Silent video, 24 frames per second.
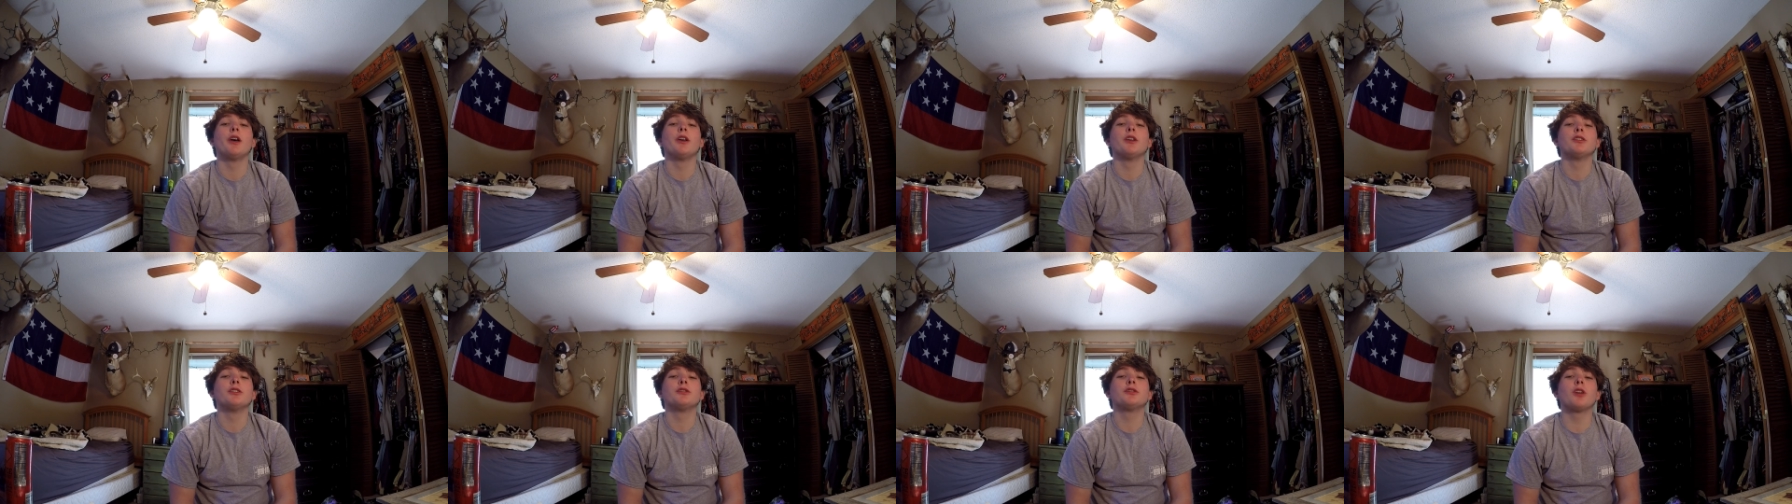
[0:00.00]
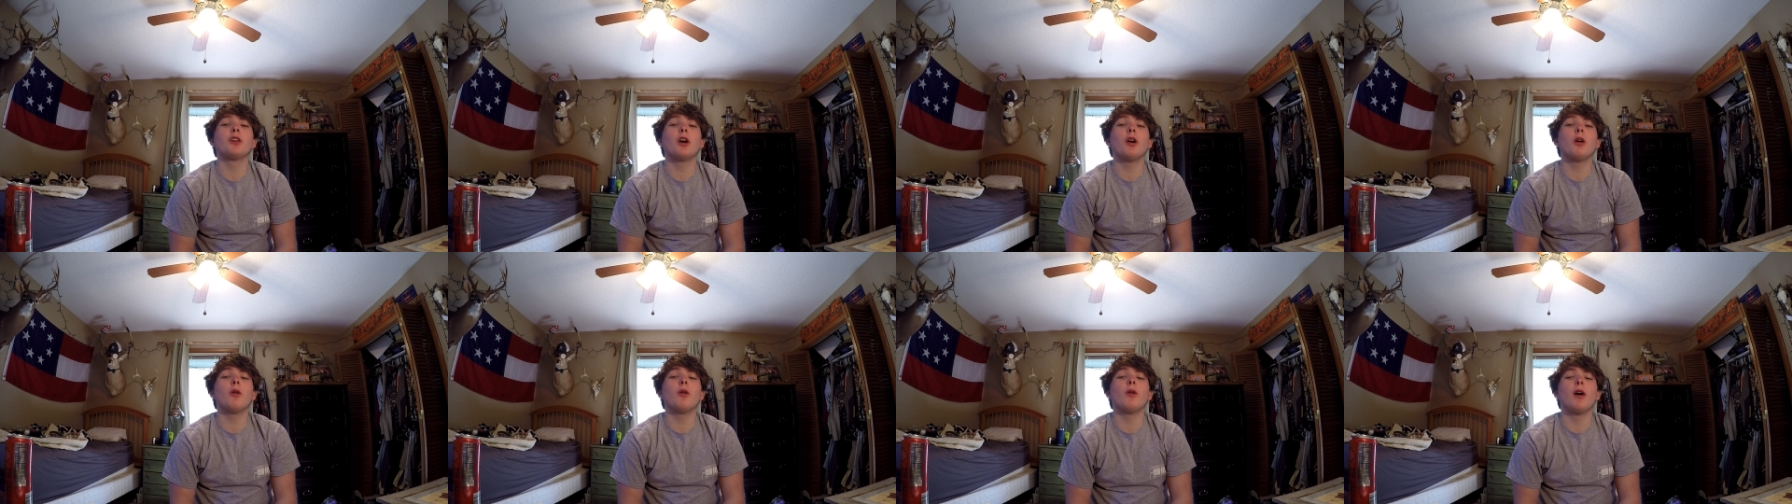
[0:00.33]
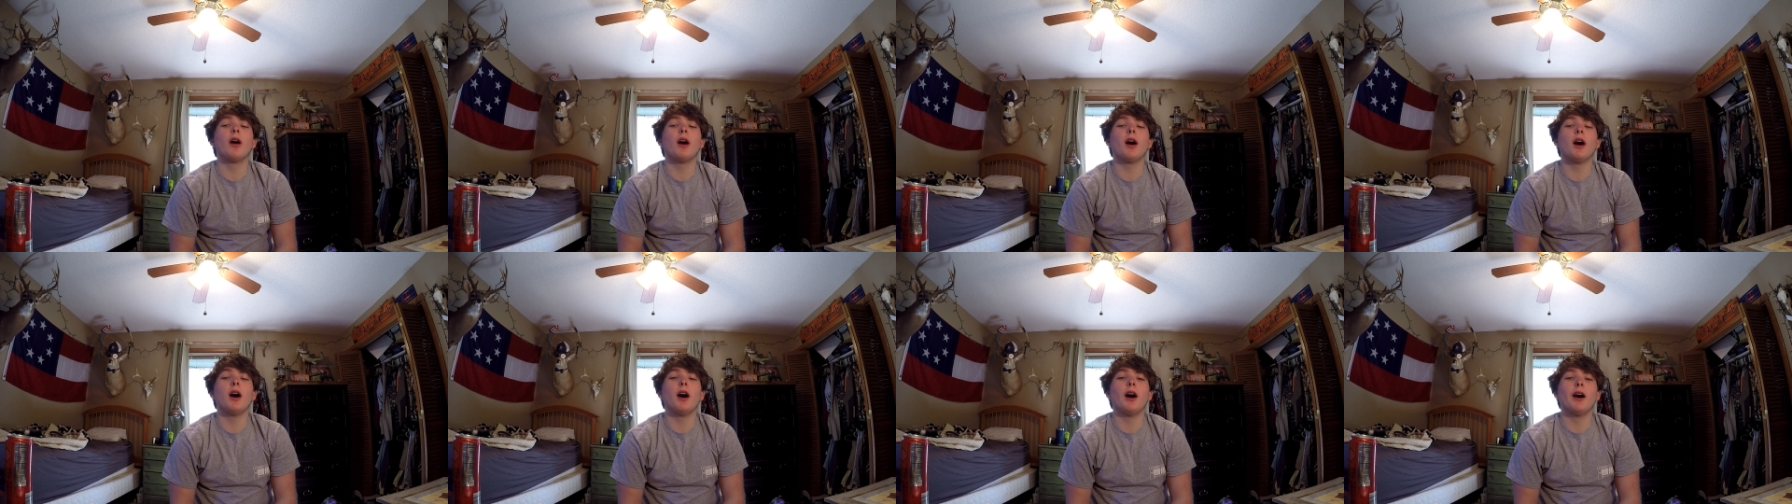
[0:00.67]
So
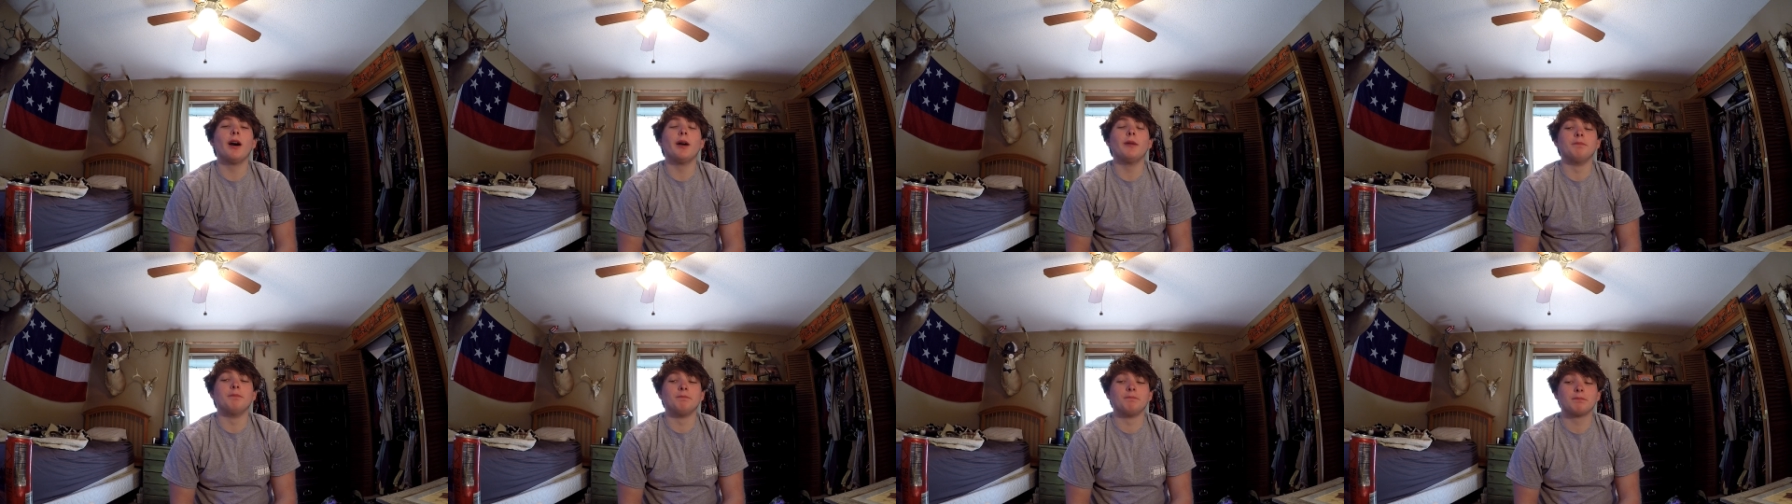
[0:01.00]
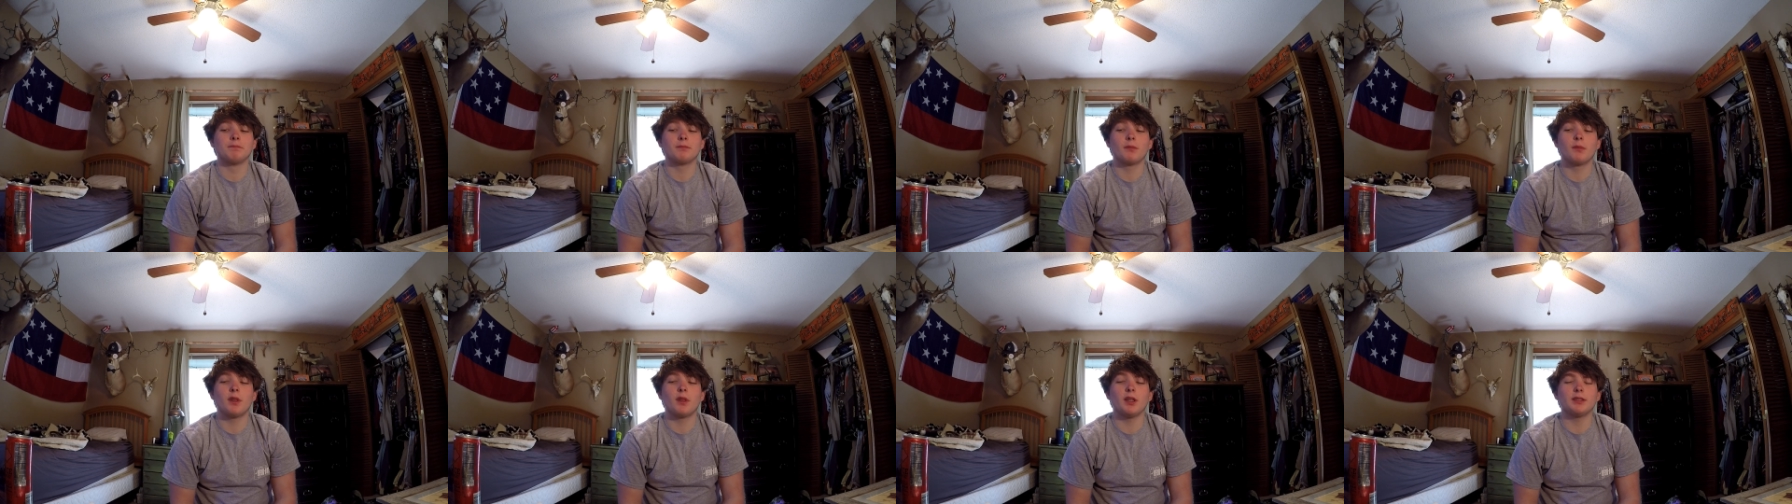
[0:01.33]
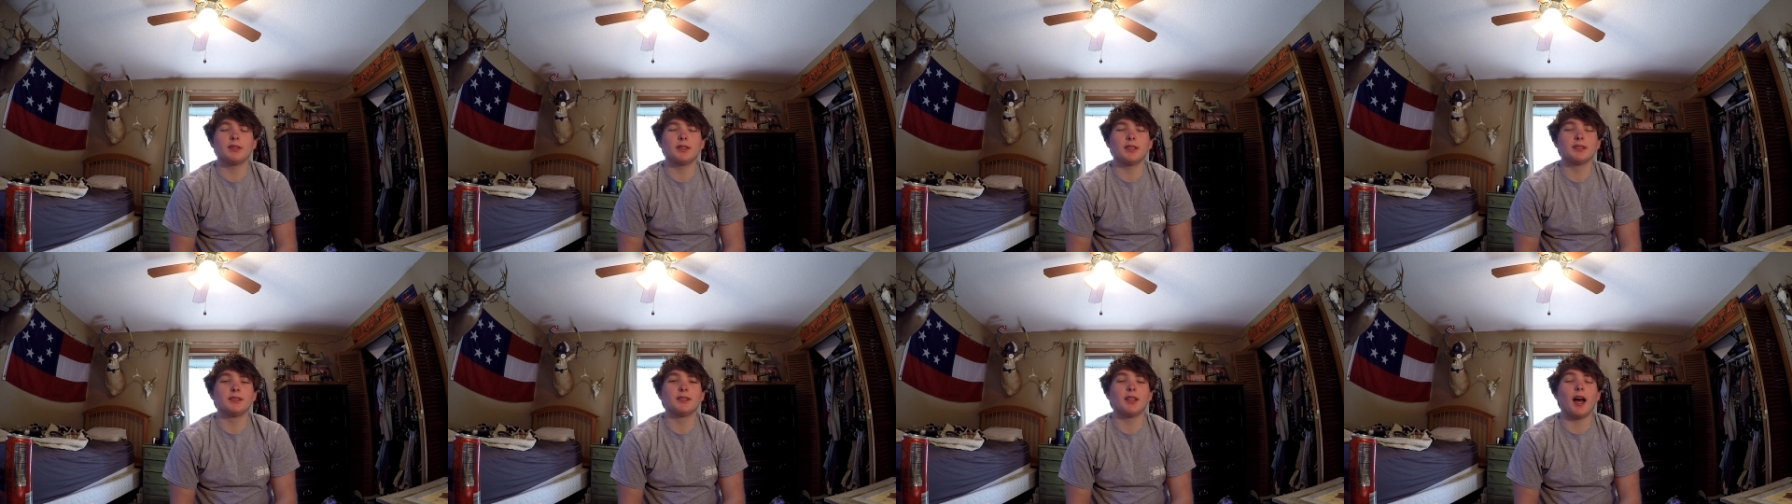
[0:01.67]
um, this
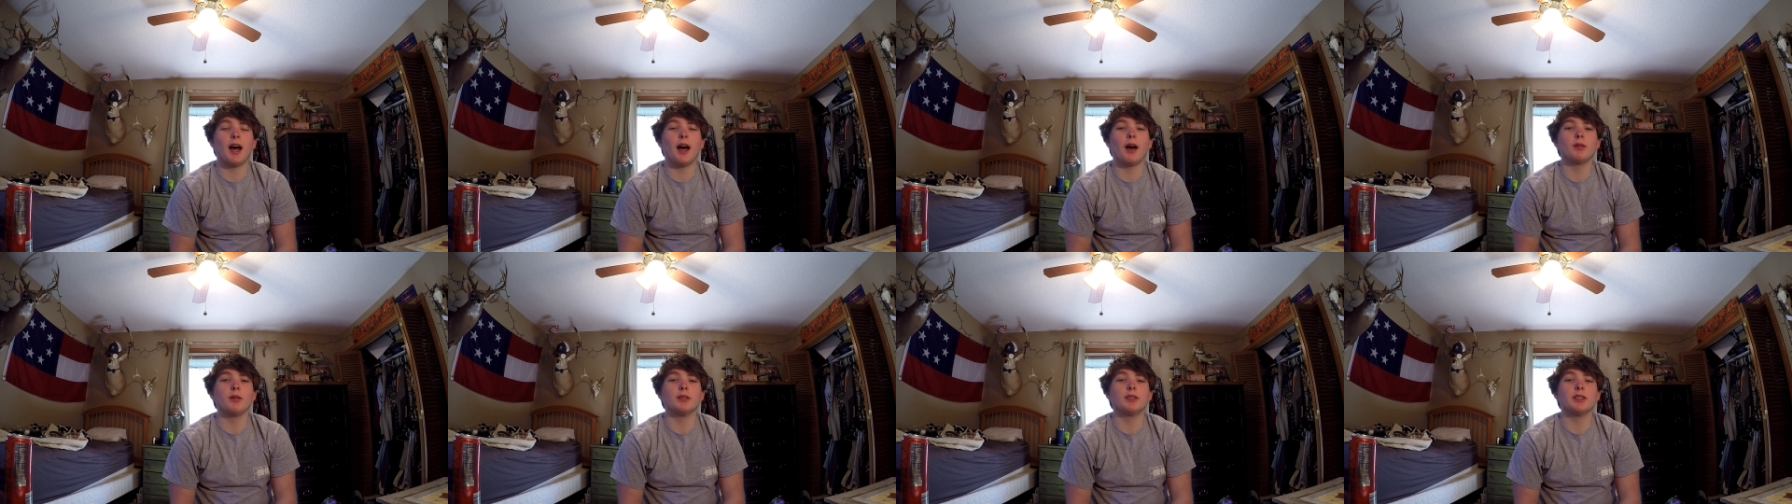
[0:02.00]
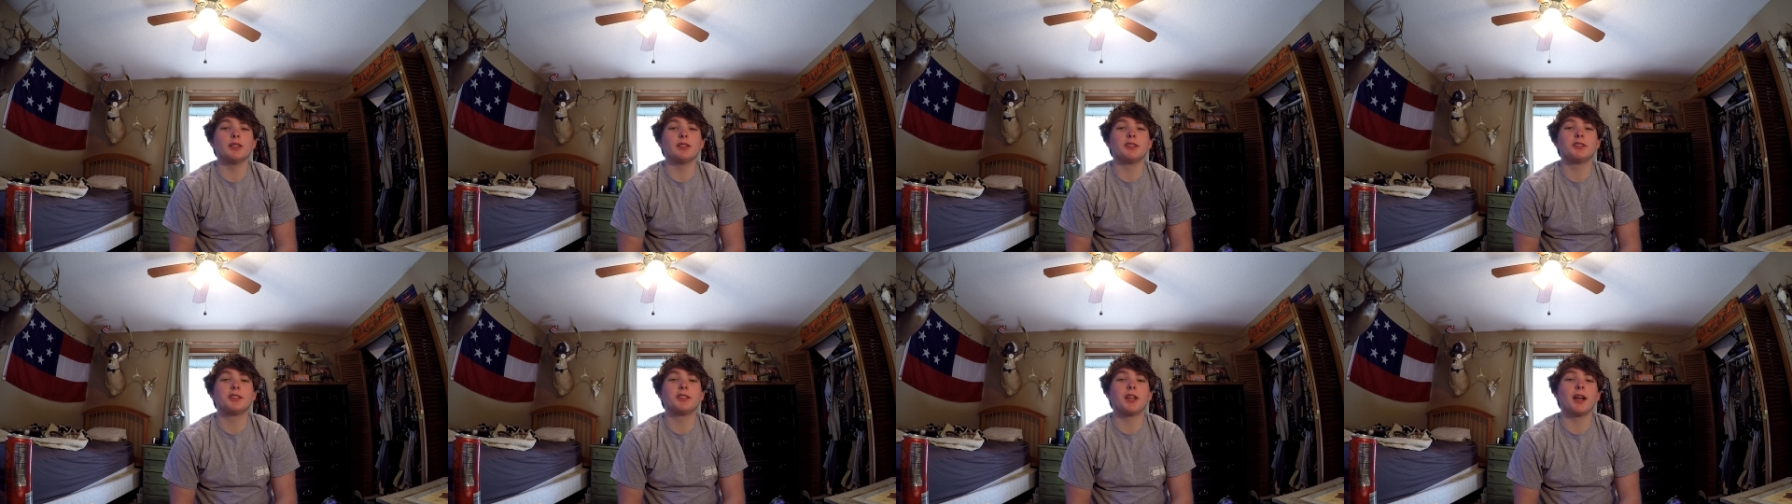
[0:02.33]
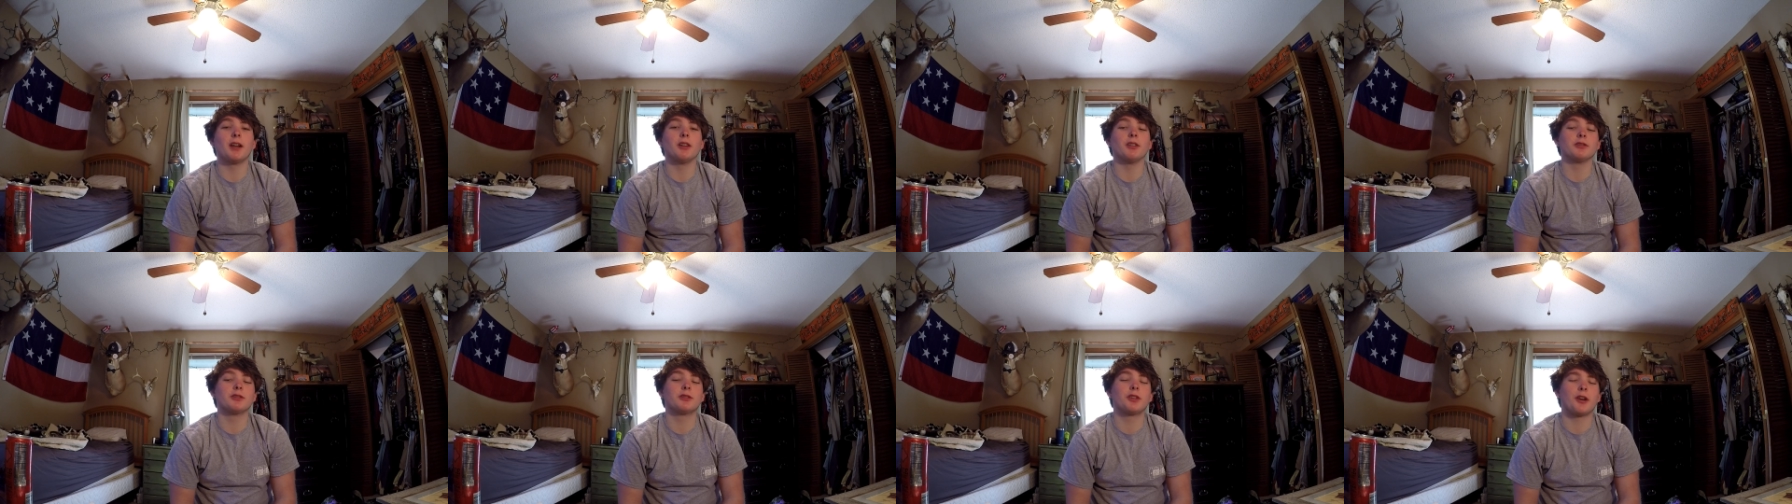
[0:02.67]
is not what this
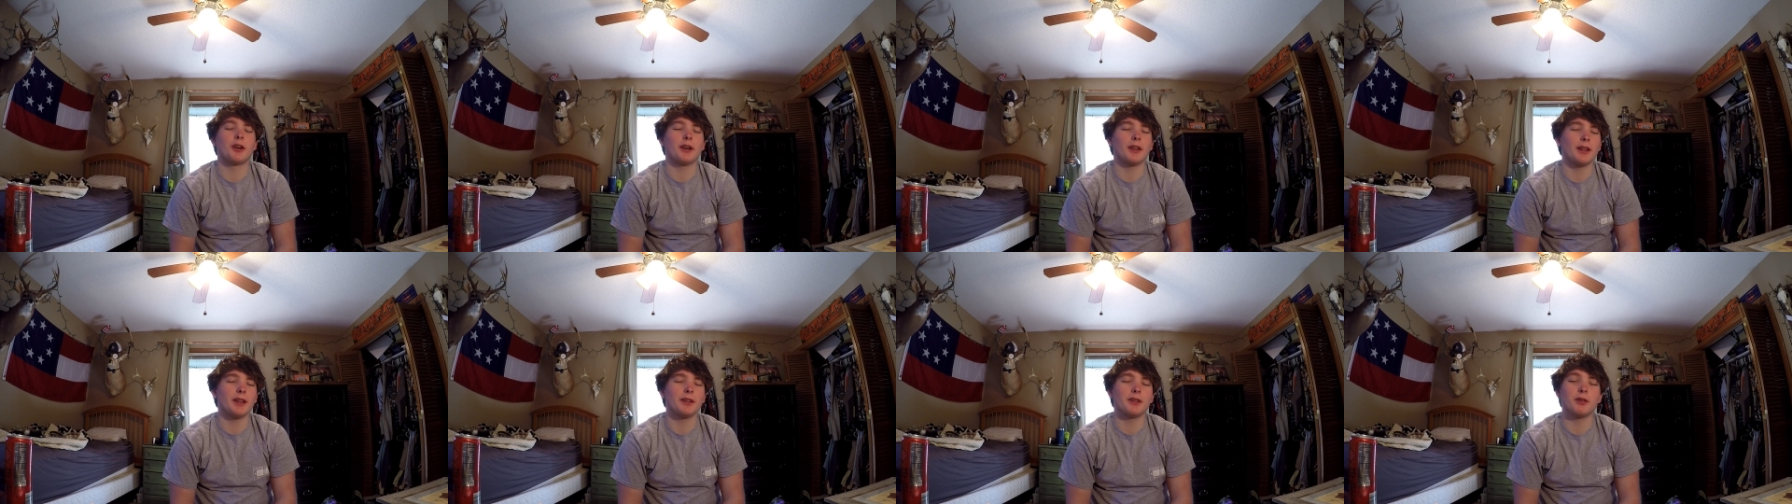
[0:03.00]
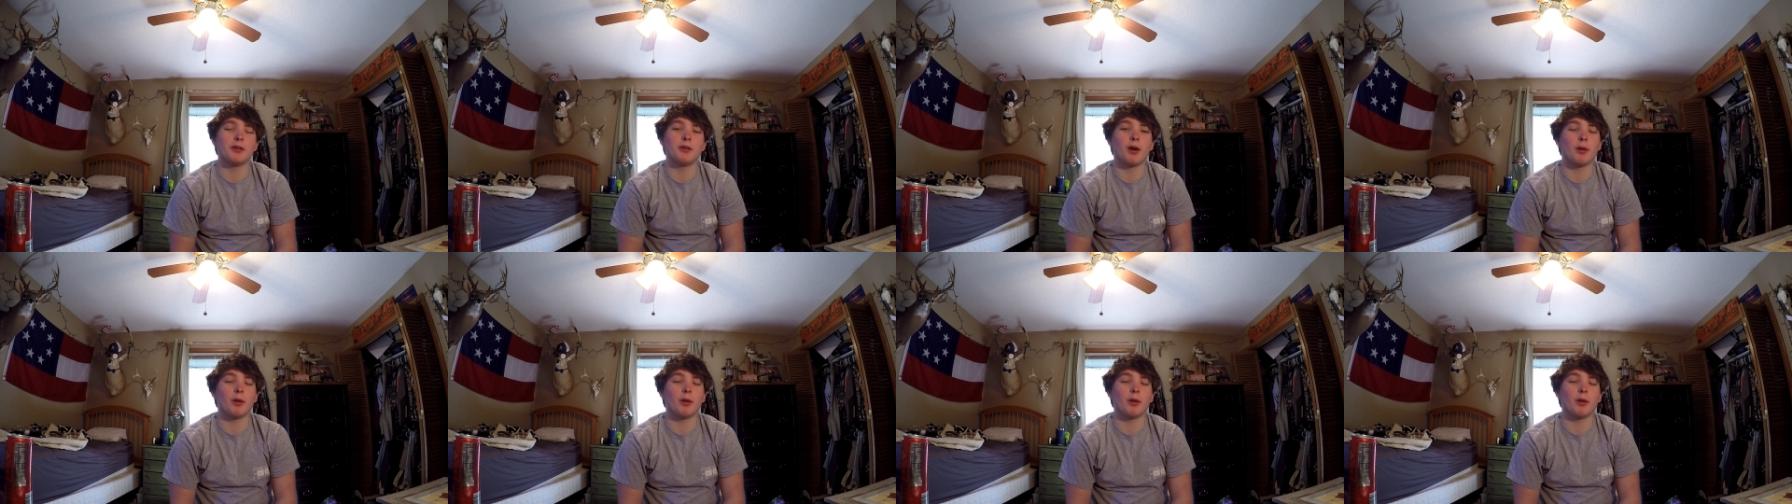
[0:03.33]
channel is turning into.